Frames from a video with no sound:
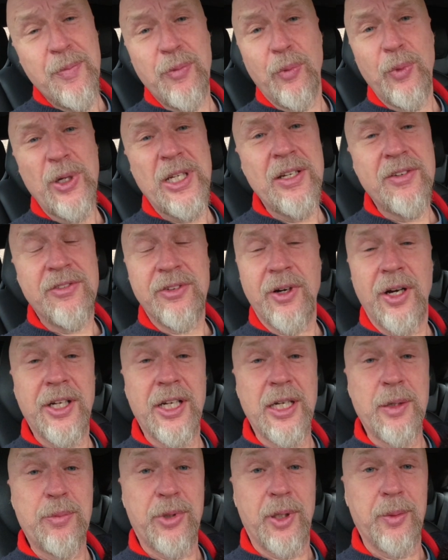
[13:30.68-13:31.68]
we didn't find
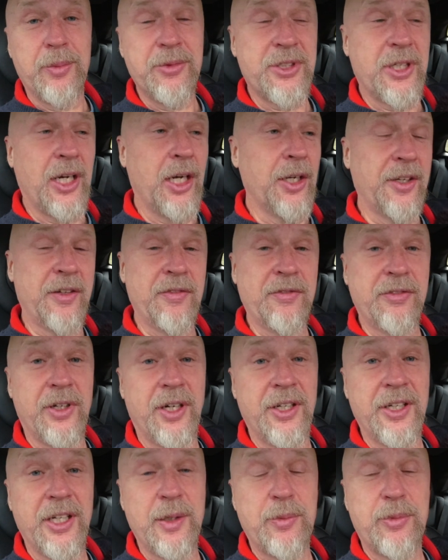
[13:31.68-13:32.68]
any problems. Carl didn't
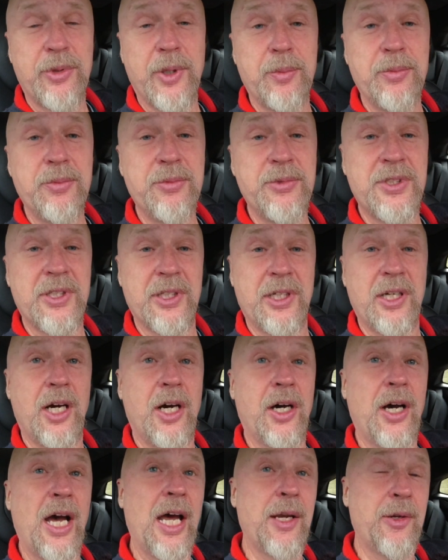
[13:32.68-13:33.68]
find any problems. The
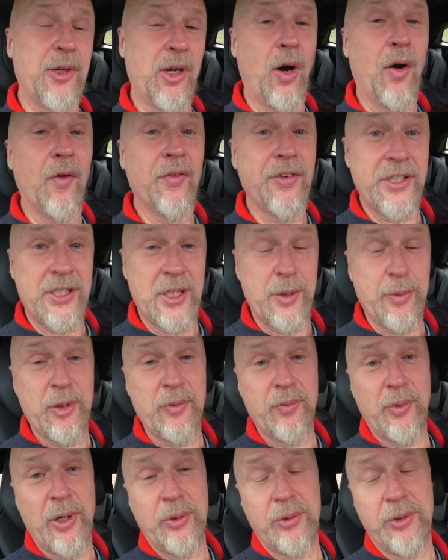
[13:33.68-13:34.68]
car had obviously
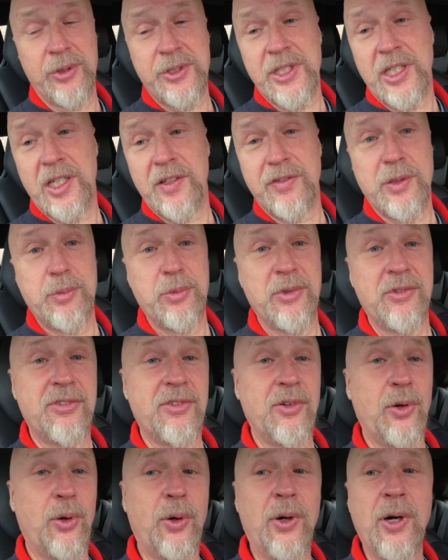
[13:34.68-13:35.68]
been well looked after
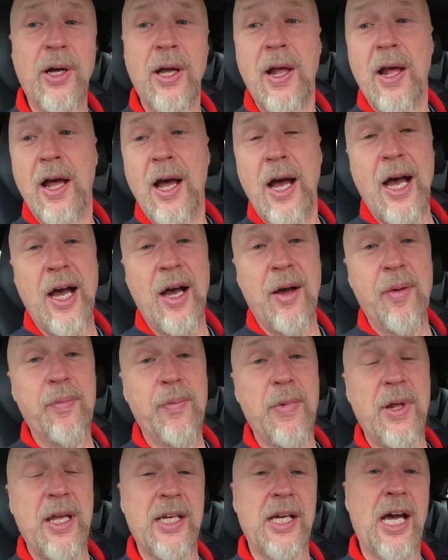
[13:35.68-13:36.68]
before.
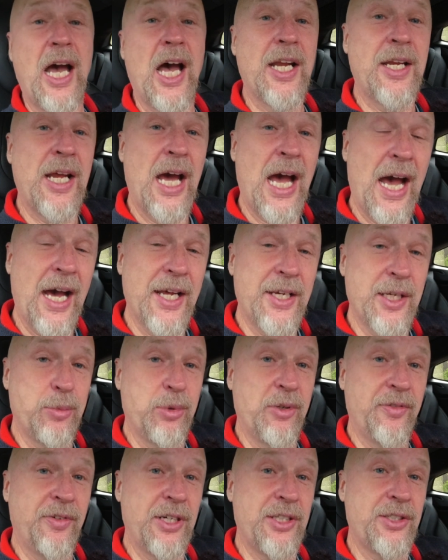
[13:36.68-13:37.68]
It had had a
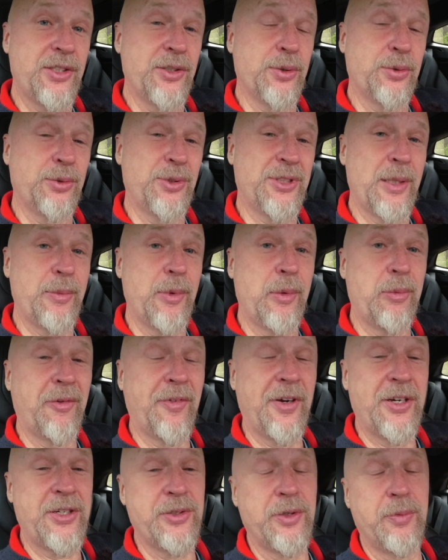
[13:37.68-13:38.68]
professional,
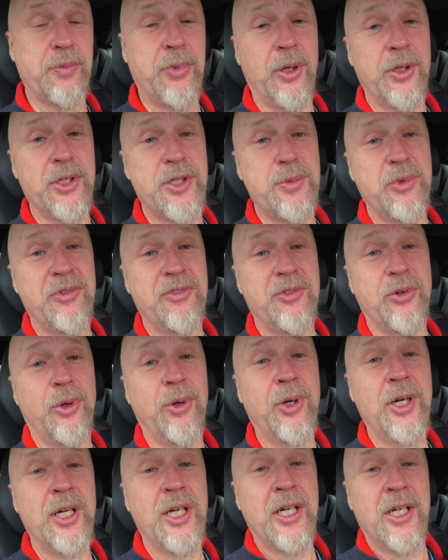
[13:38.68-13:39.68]
semi-professional polish
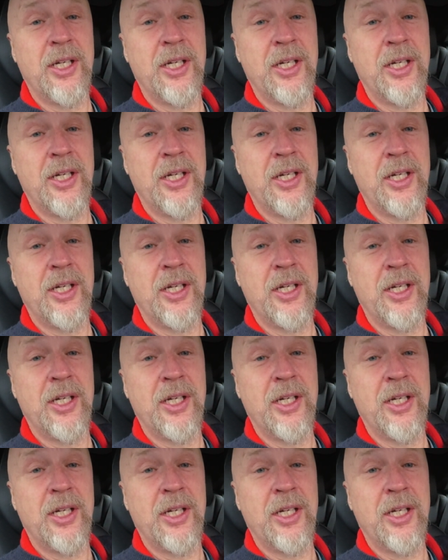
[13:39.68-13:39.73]
before,